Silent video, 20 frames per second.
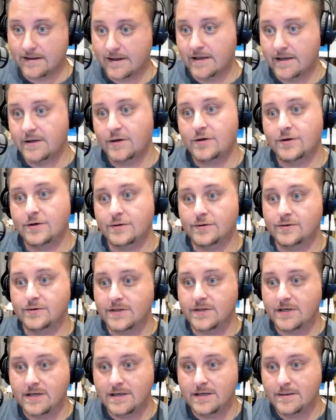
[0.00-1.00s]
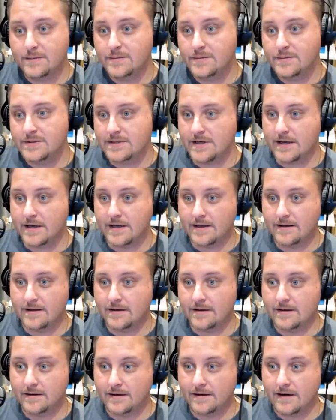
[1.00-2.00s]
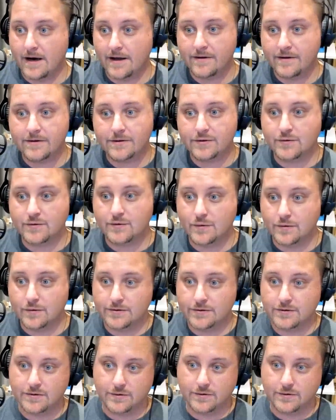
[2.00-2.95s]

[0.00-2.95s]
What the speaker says: Then you use Teams and other tools